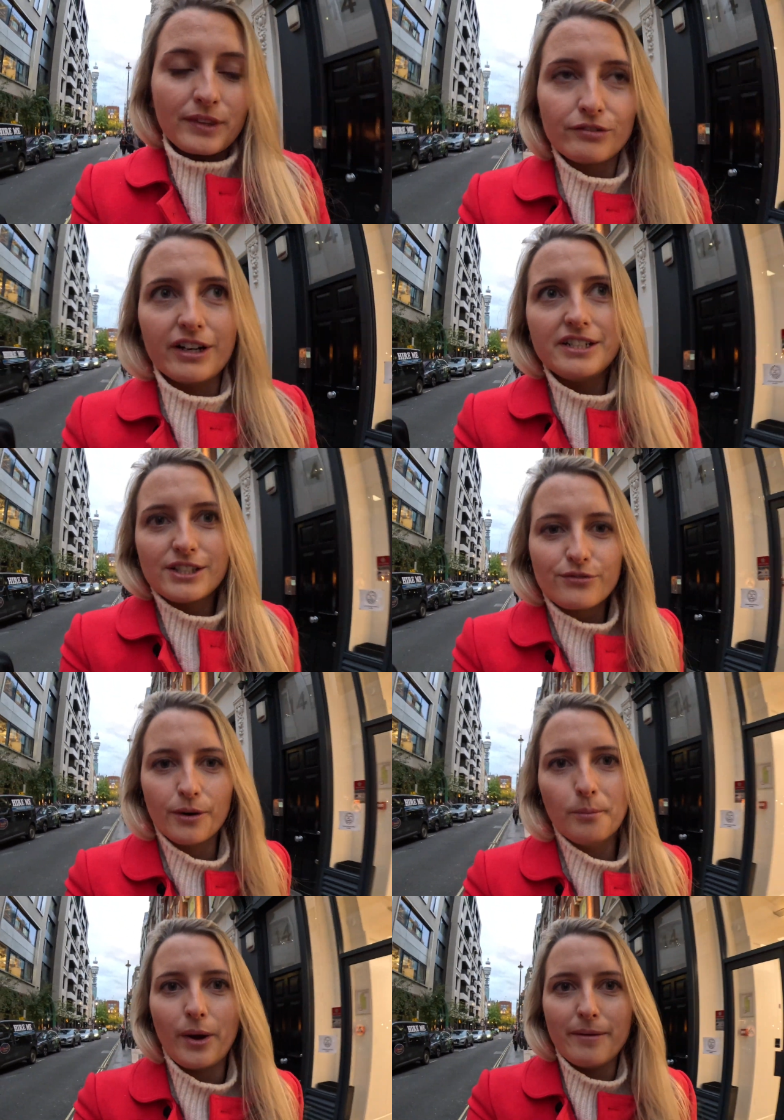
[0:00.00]
writers
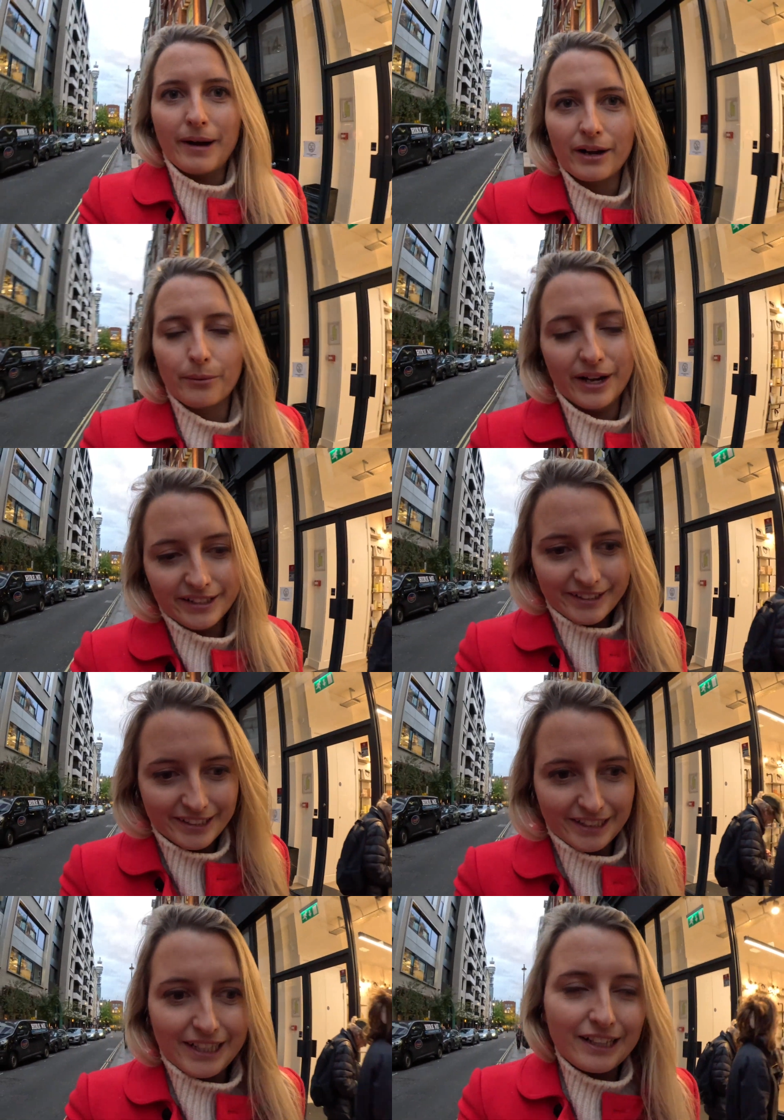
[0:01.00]
from way back when.
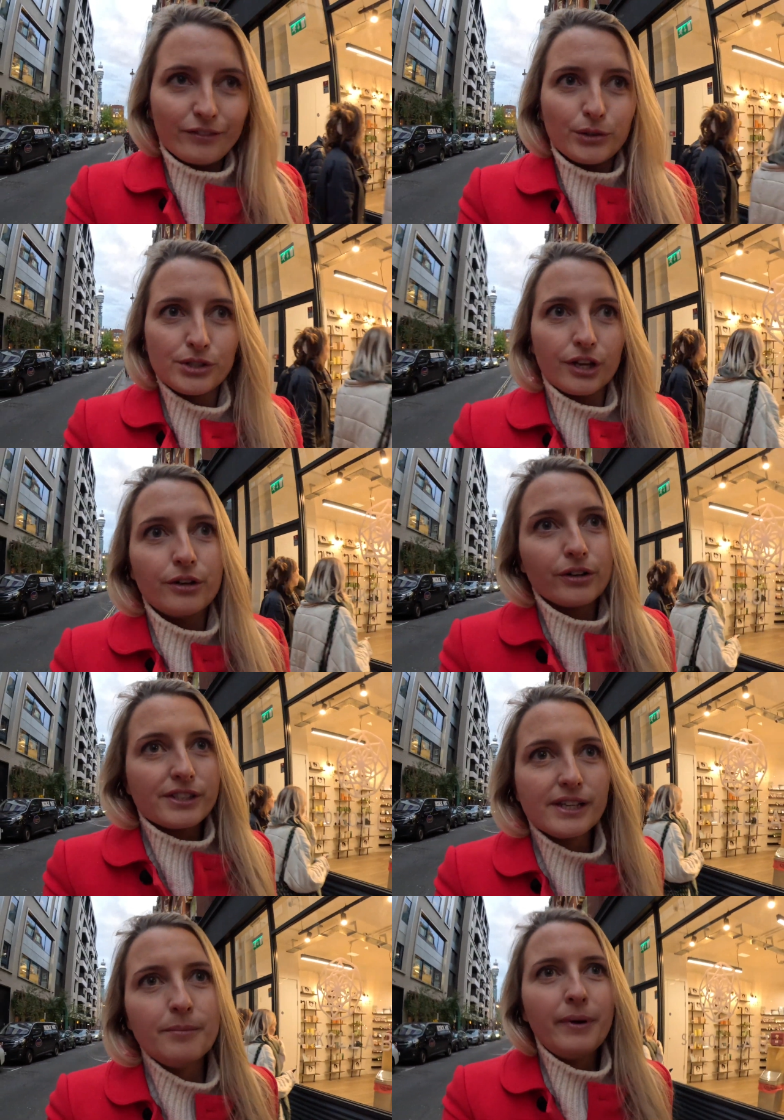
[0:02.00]
Also got
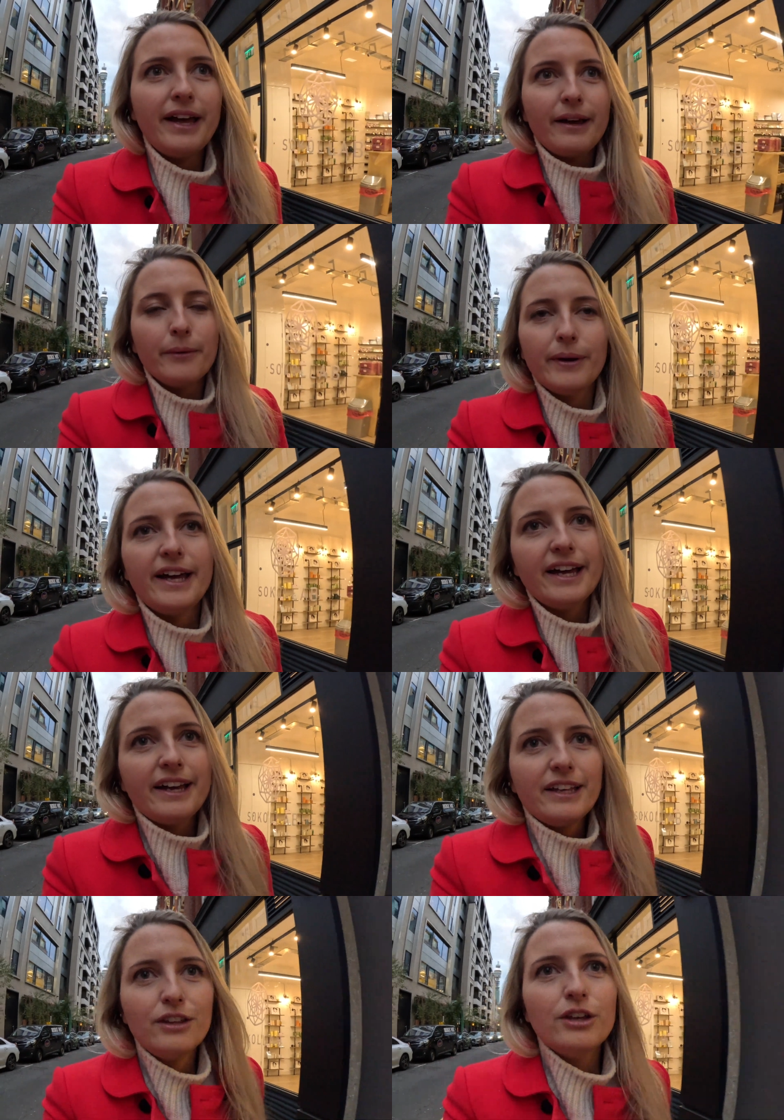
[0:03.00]
somewhere
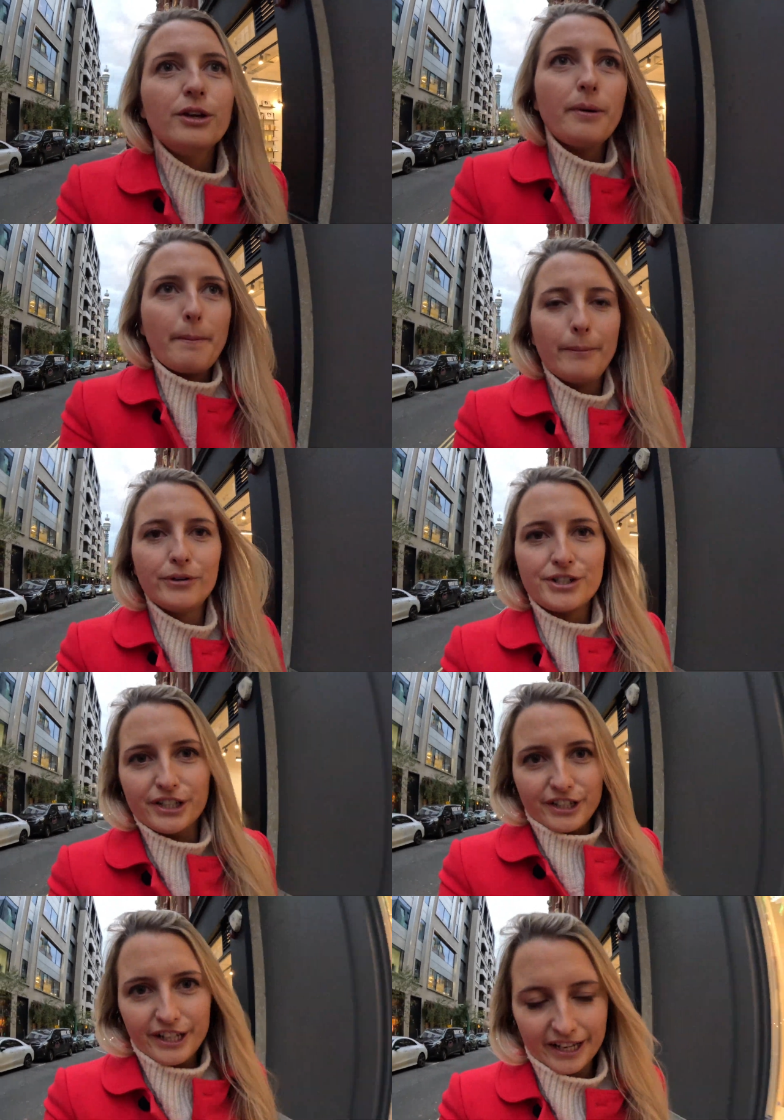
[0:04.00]
where you
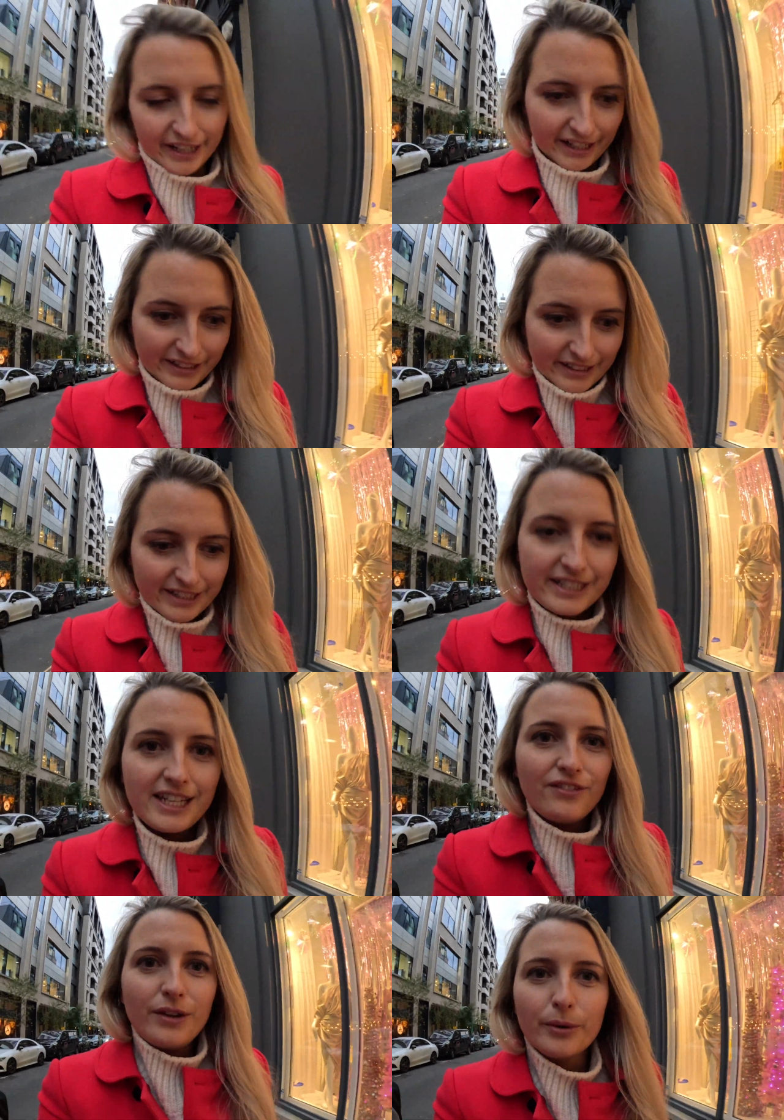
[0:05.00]
modern
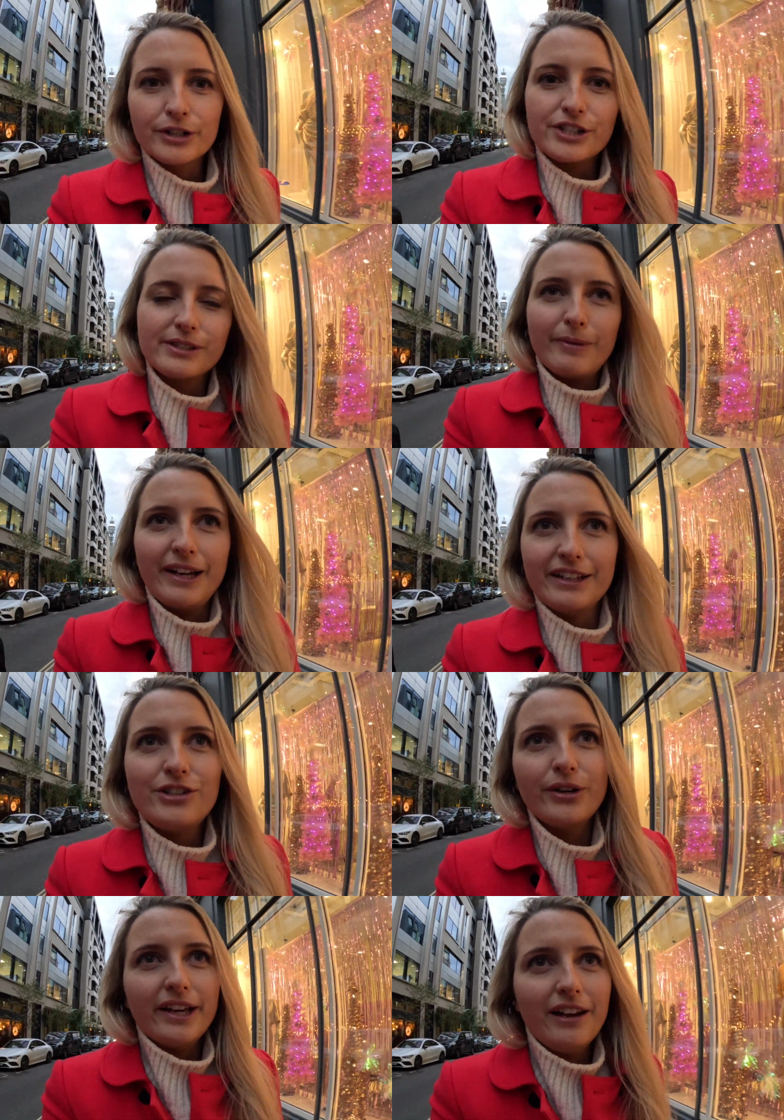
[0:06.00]
TV watchers might
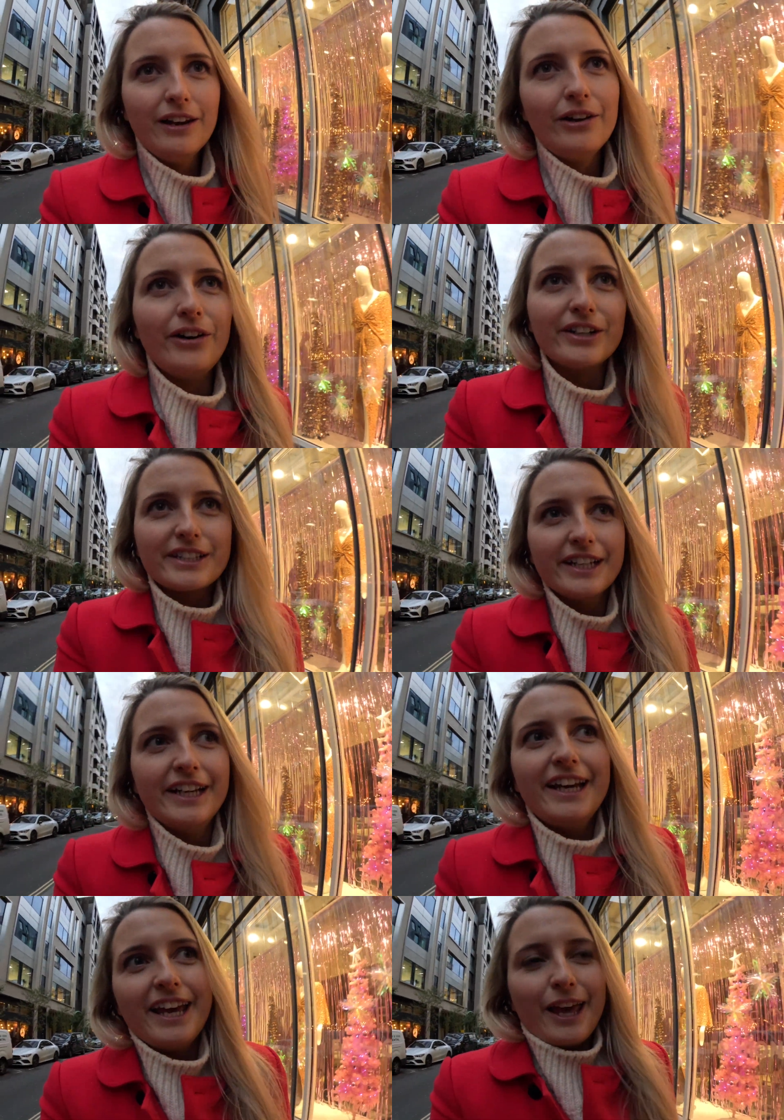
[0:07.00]
enjoy a lot.
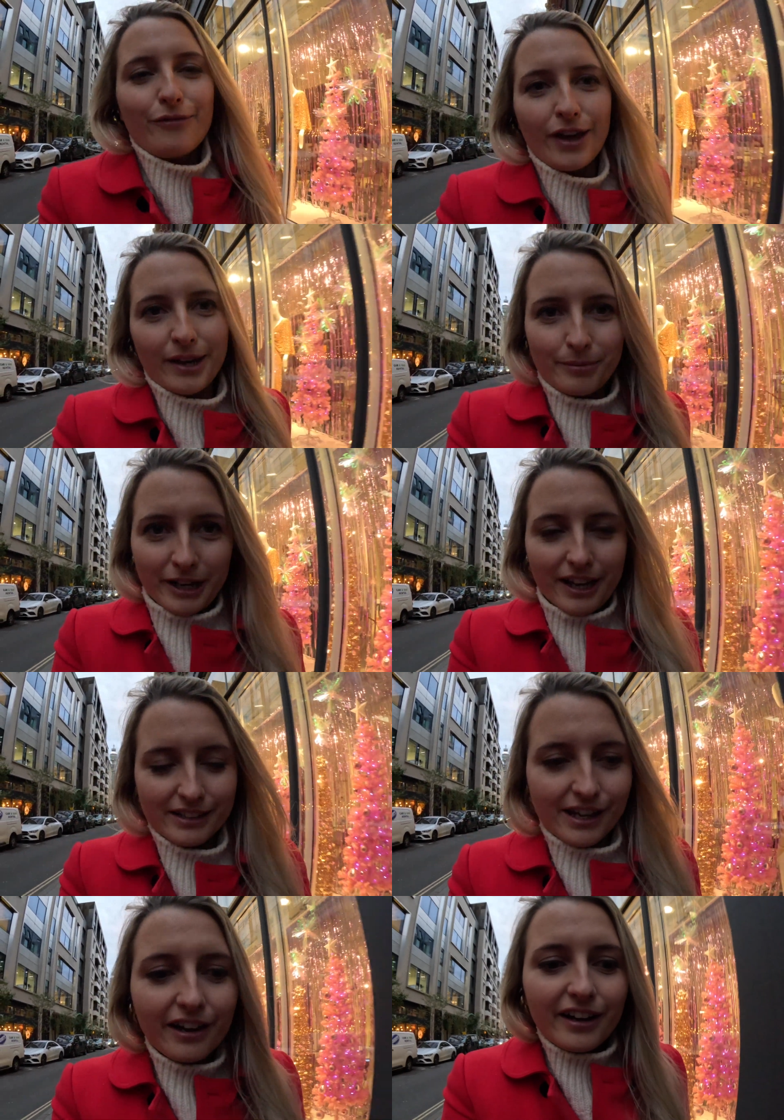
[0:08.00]
If anybody
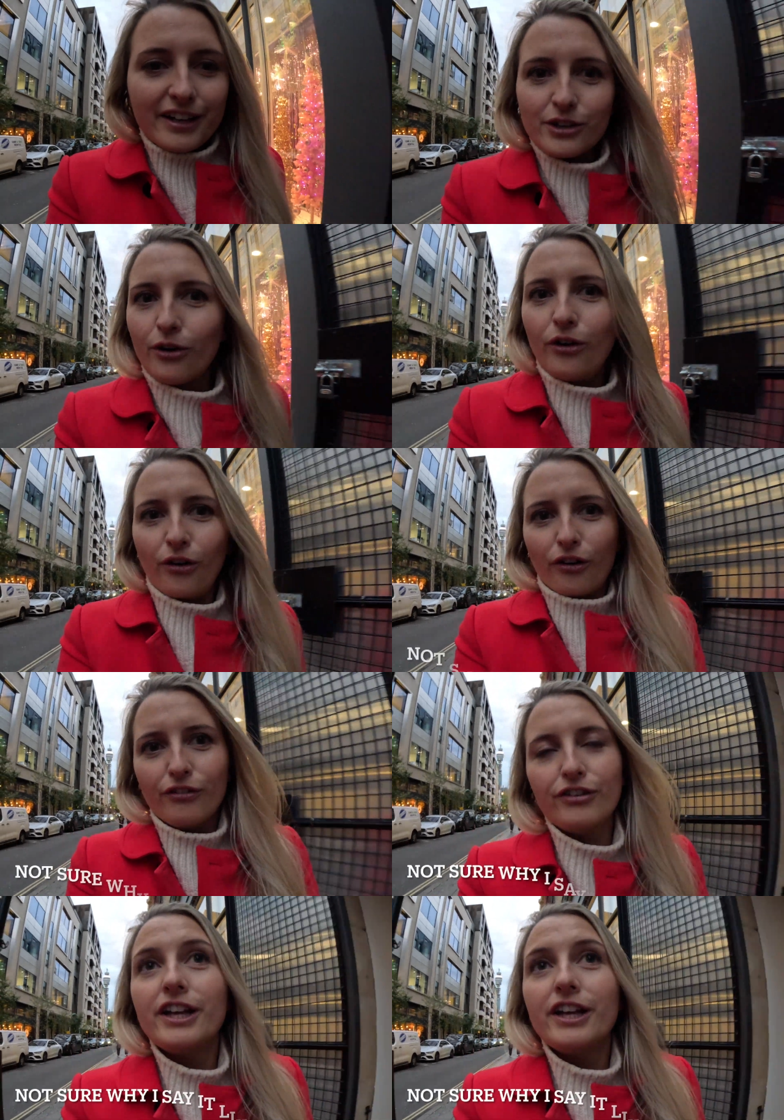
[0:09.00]
has heard of